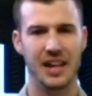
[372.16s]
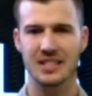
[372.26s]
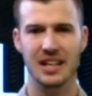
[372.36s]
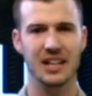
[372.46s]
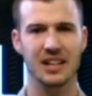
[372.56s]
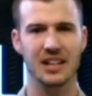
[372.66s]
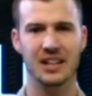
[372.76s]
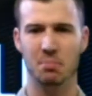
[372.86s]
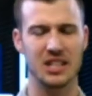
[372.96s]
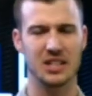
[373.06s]
They say, a
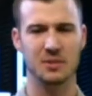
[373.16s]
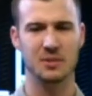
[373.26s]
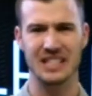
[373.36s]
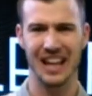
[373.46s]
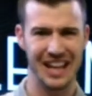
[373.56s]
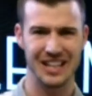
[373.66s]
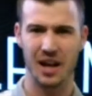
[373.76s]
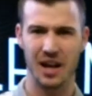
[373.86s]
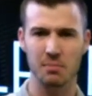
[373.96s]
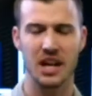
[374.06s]
lot of prospects say a lot of
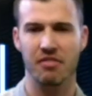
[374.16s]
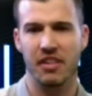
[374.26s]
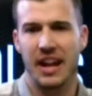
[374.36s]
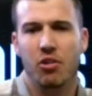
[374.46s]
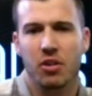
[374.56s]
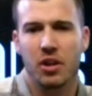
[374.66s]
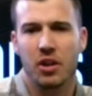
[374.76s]
dumb stuff that I don't,